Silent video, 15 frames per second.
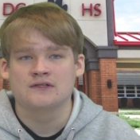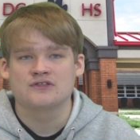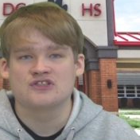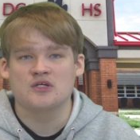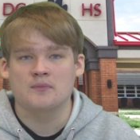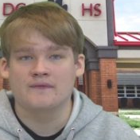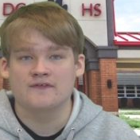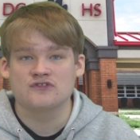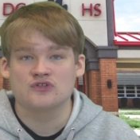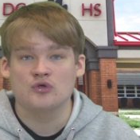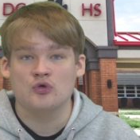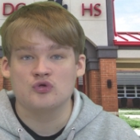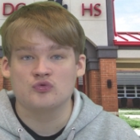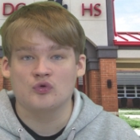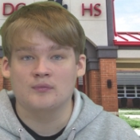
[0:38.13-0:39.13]
some of the
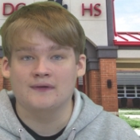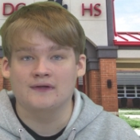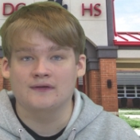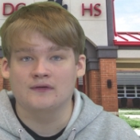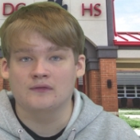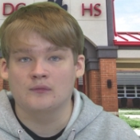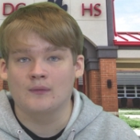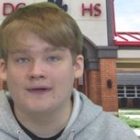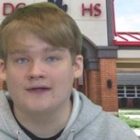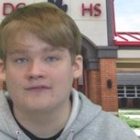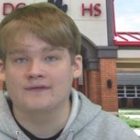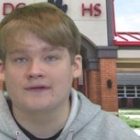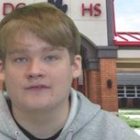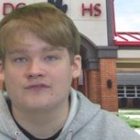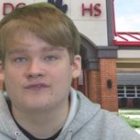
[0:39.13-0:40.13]
schools will be
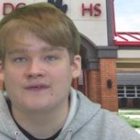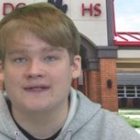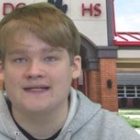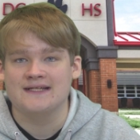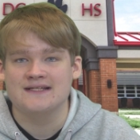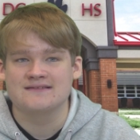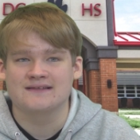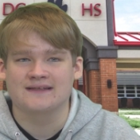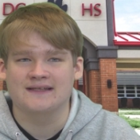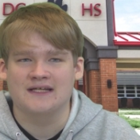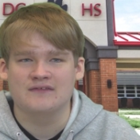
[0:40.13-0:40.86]
waiving fees and